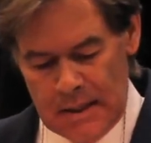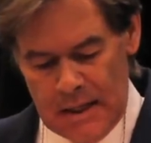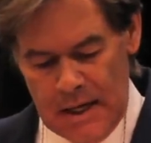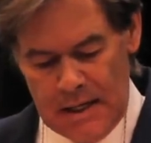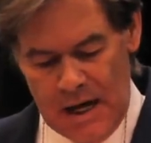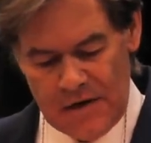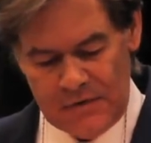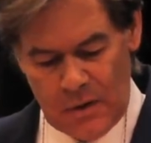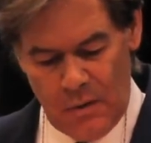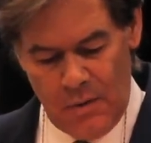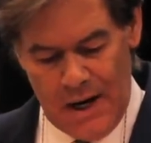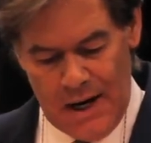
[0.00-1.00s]
And after a
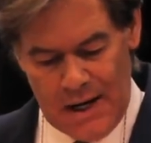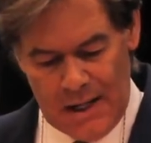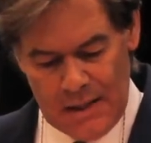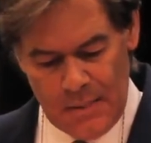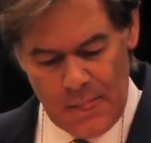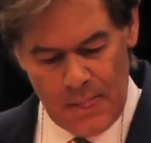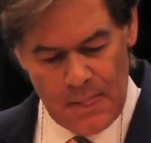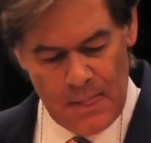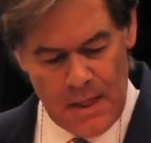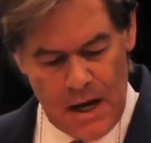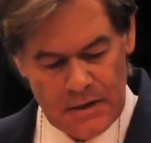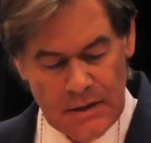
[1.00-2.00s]
while, I